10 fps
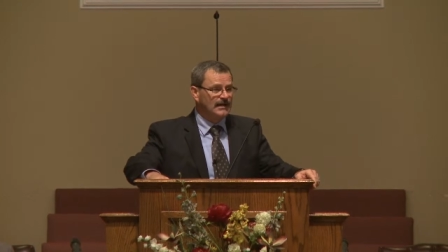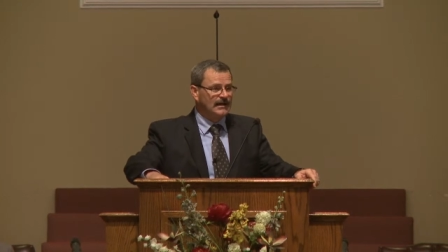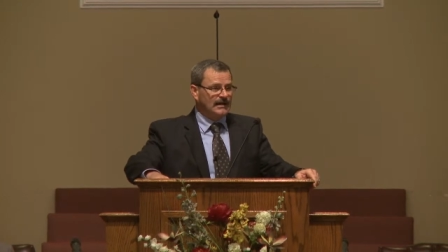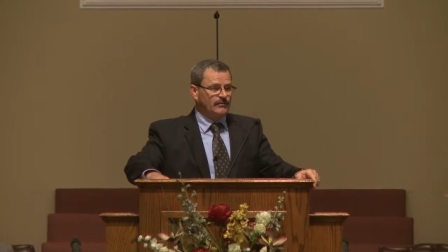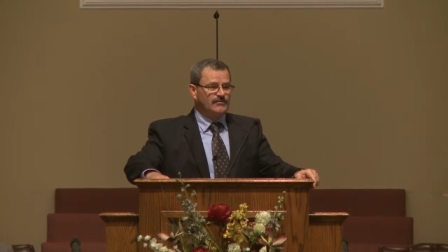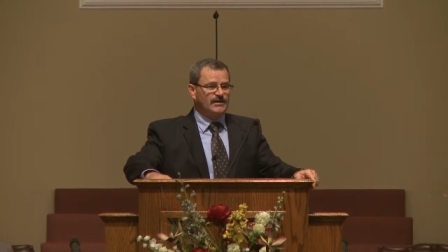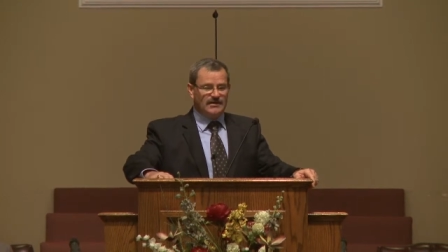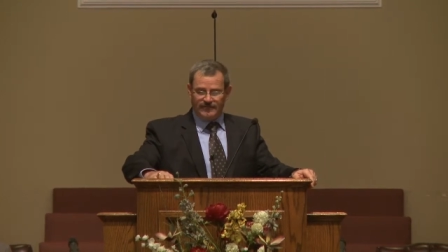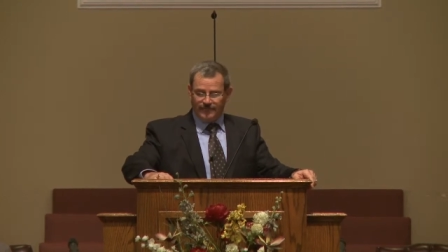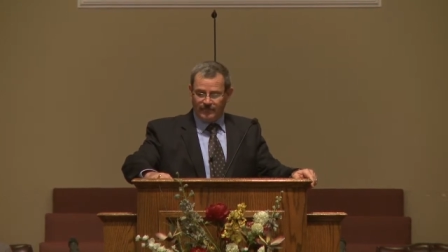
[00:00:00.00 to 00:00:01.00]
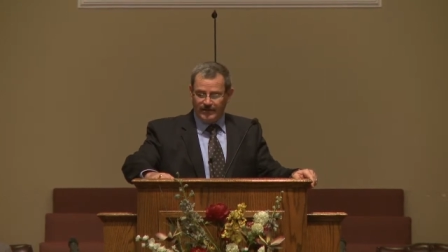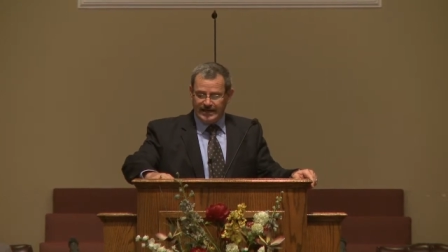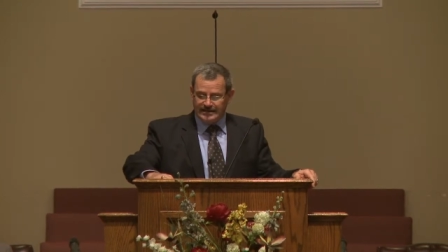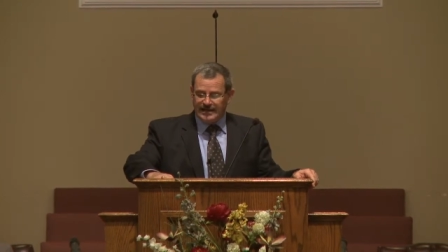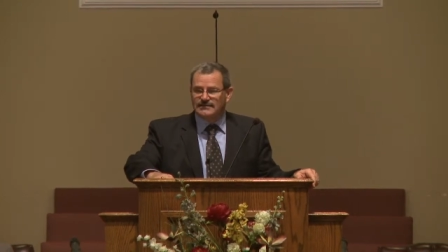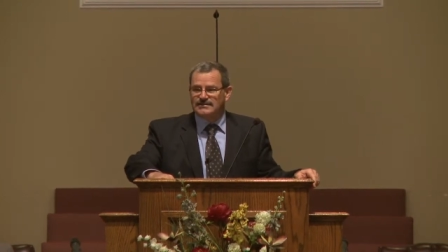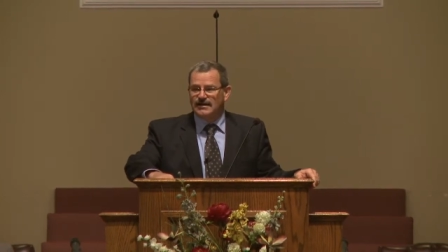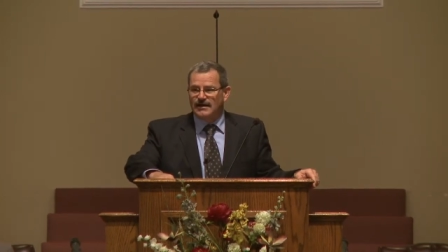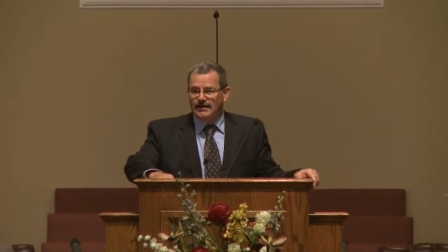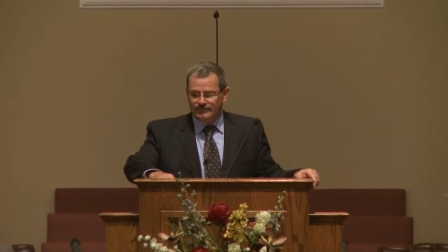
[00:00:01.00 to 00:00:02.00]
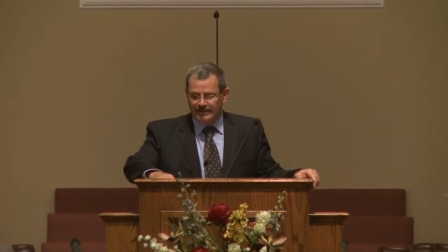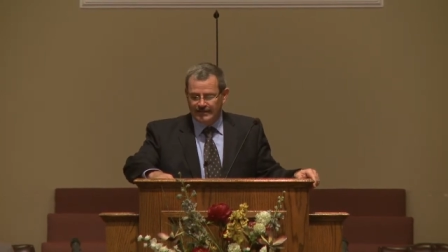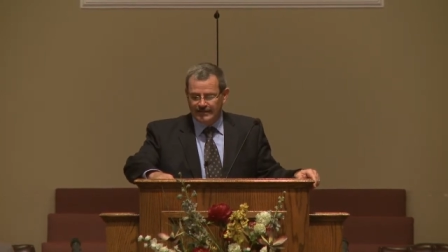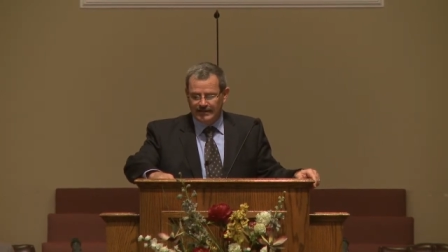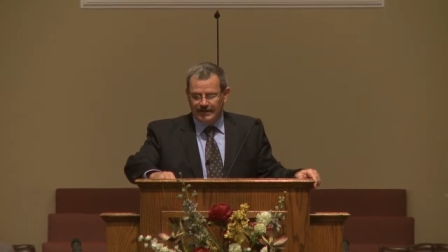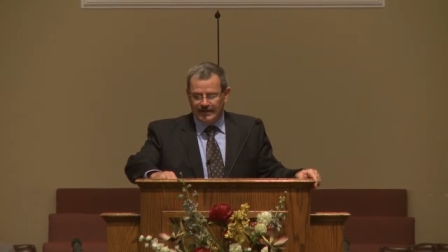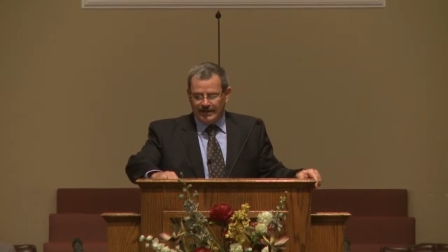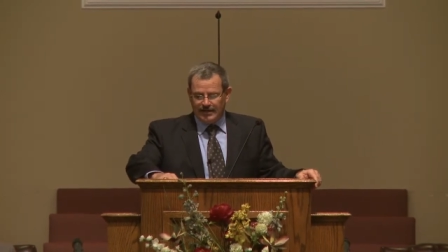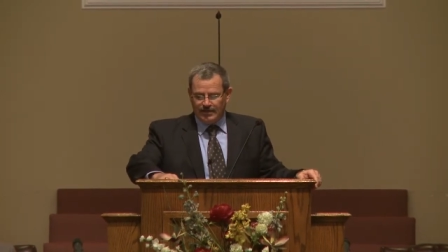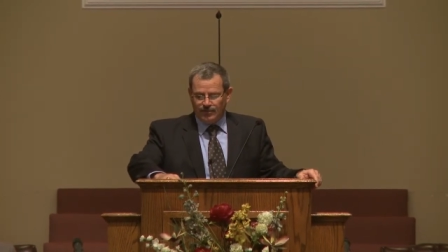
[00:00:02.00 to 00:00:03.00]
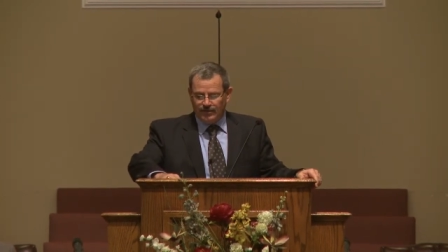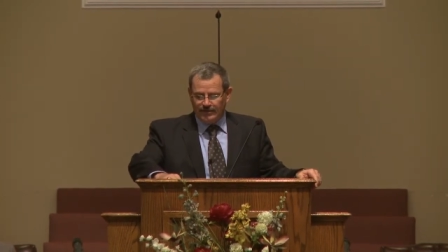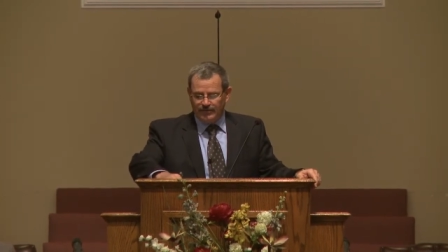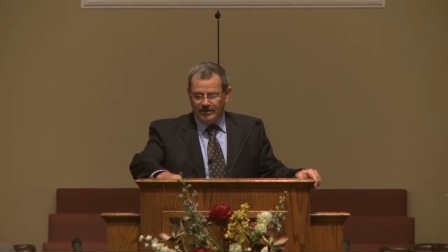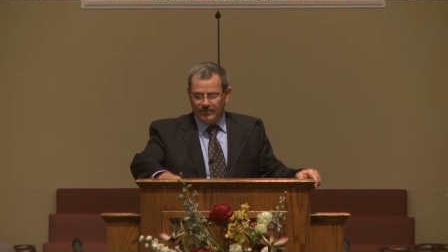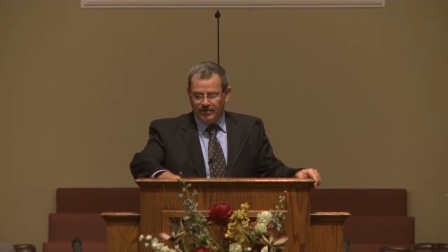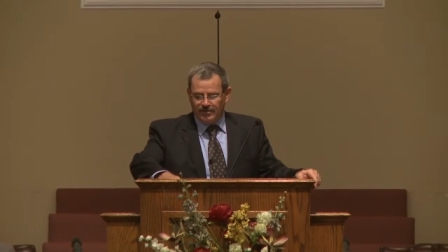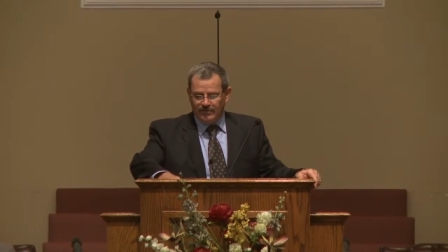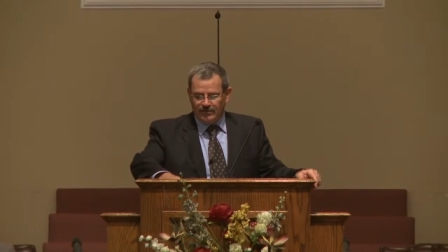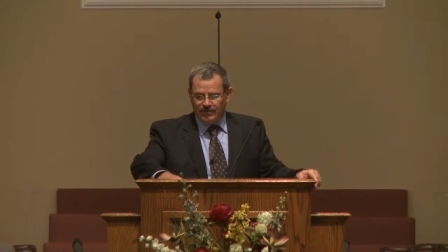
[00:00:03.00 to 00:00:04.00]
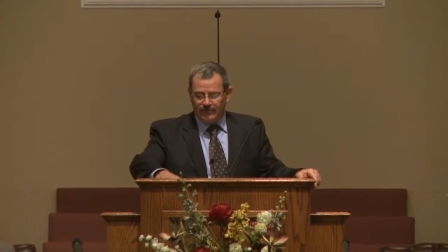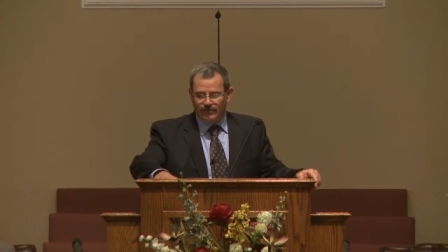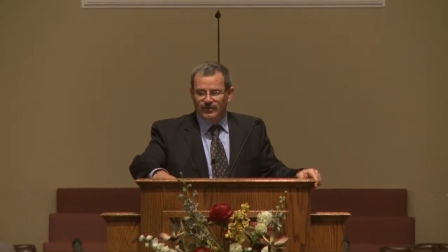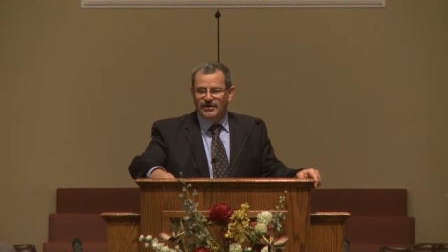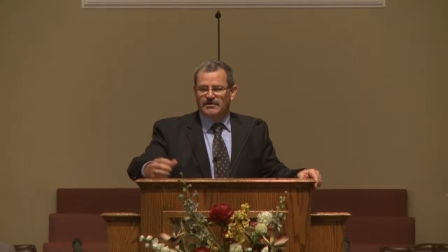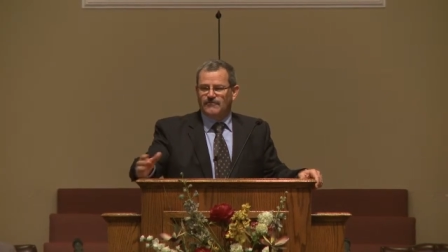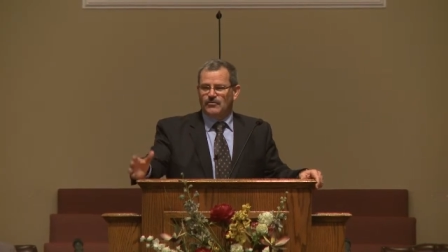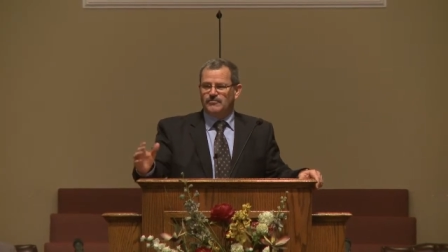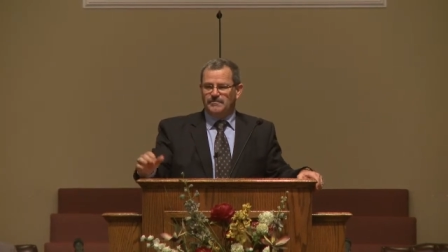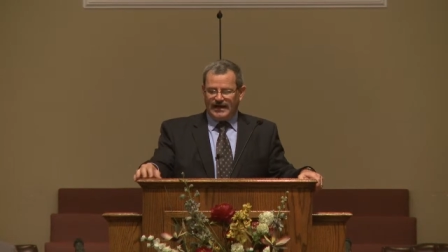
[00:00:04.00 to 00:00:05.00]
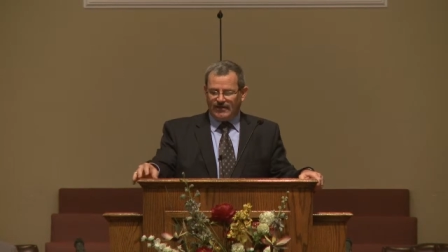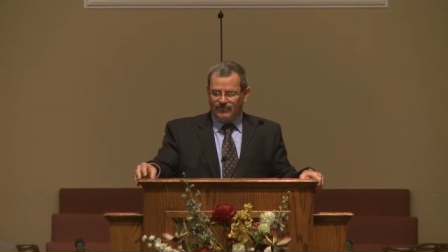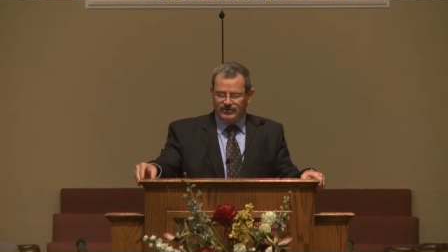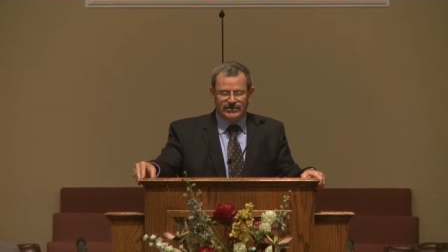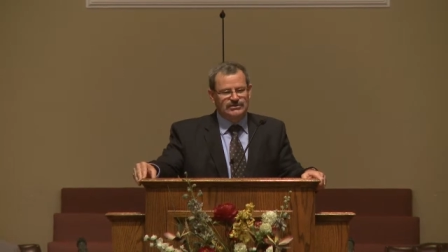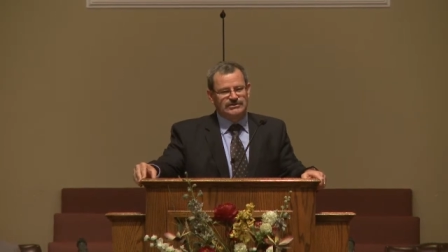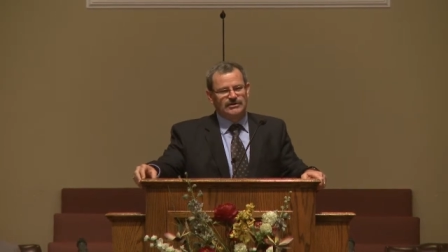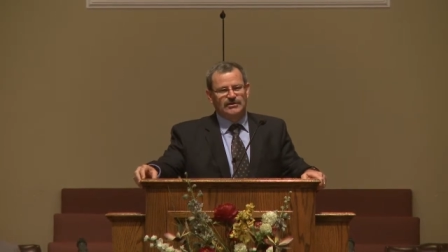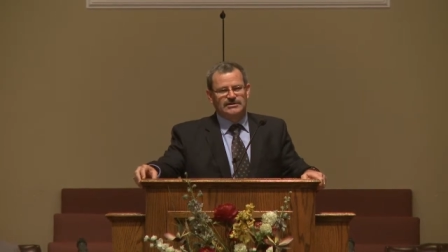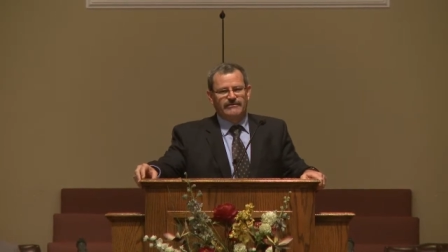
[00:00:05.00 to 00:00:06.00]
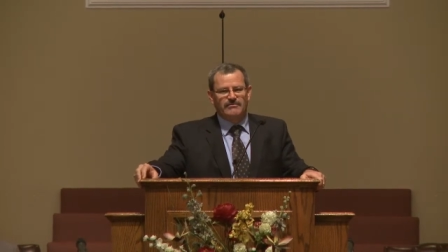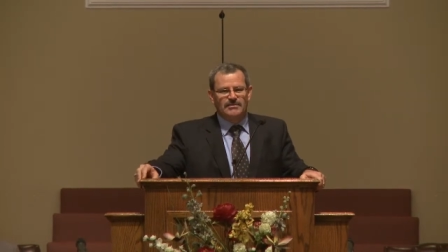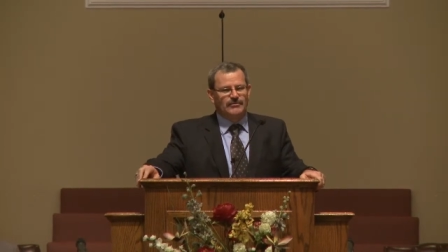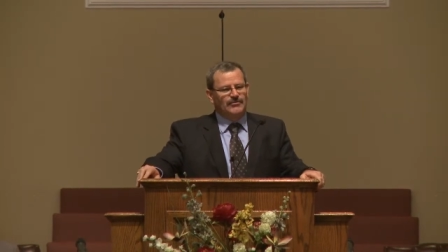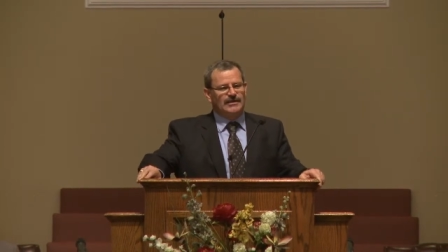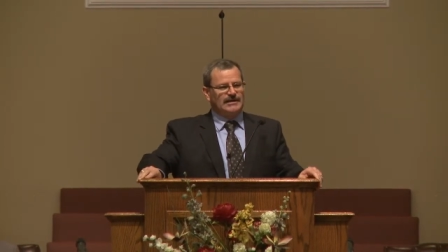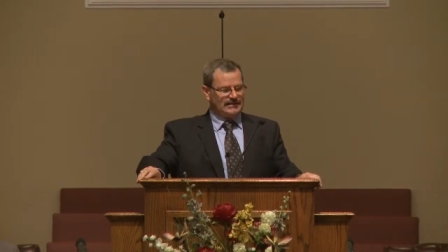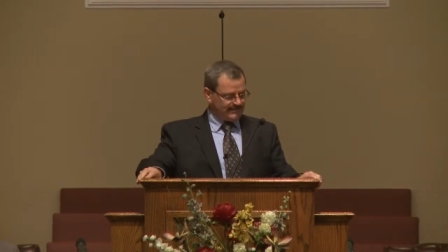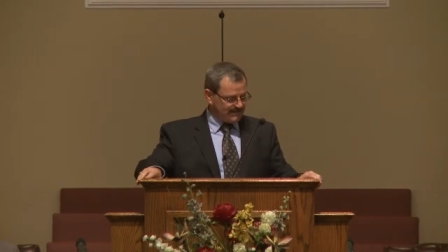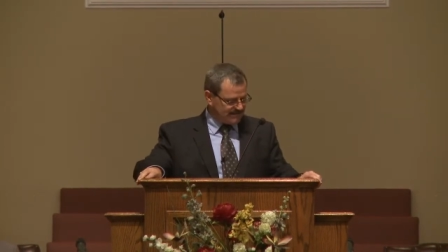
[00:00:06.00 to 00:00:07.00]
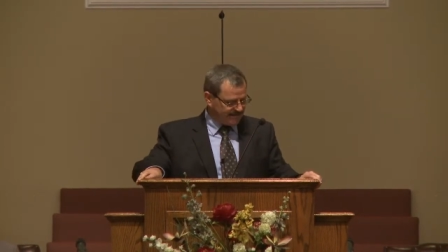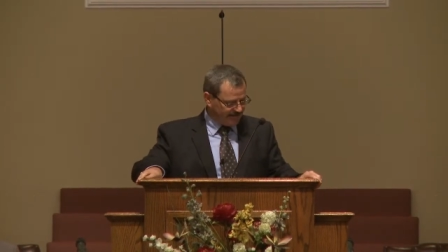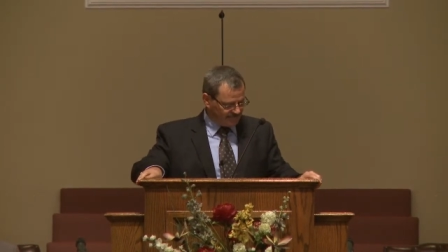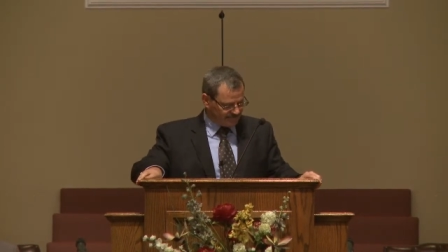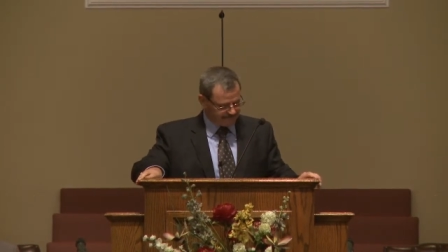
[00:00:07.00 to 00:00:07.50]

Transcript: And it was easy for me at that time. When we were looking for a new pastor at this church, I remember thinking to myself,